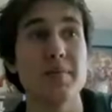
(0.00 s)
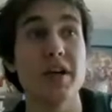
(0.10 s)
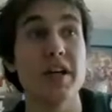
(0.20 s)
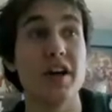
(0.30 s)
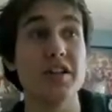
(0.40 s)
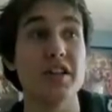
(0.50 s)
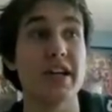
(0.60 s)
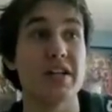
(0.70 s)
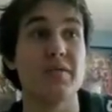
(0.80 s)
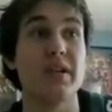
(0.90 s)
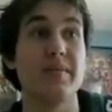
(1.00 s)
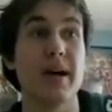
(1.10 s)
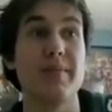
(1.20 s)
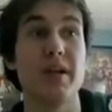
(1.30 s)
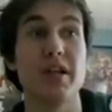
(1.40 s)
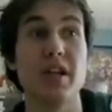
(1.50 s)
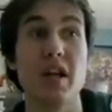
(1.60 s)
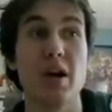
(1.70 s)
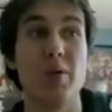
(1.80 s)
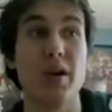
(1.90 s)
But on to the next one. In my
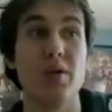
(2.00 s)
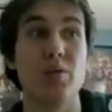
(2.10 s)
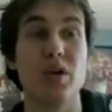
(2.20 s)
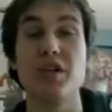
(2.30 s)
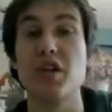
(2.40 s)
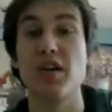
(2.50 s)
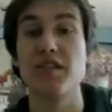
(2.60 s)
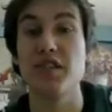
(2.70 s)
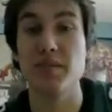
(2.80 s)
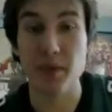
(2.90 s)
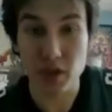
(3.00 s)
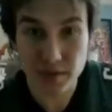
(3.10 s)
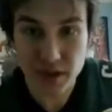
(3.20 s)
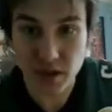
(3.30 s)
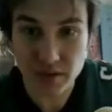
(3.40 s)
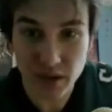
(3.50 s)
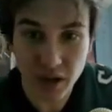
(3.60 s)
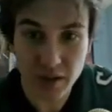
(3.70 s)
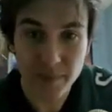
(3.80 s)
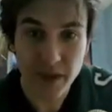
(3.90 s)
opinion, one of the worst offseason moves so
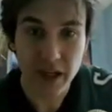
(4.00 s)
far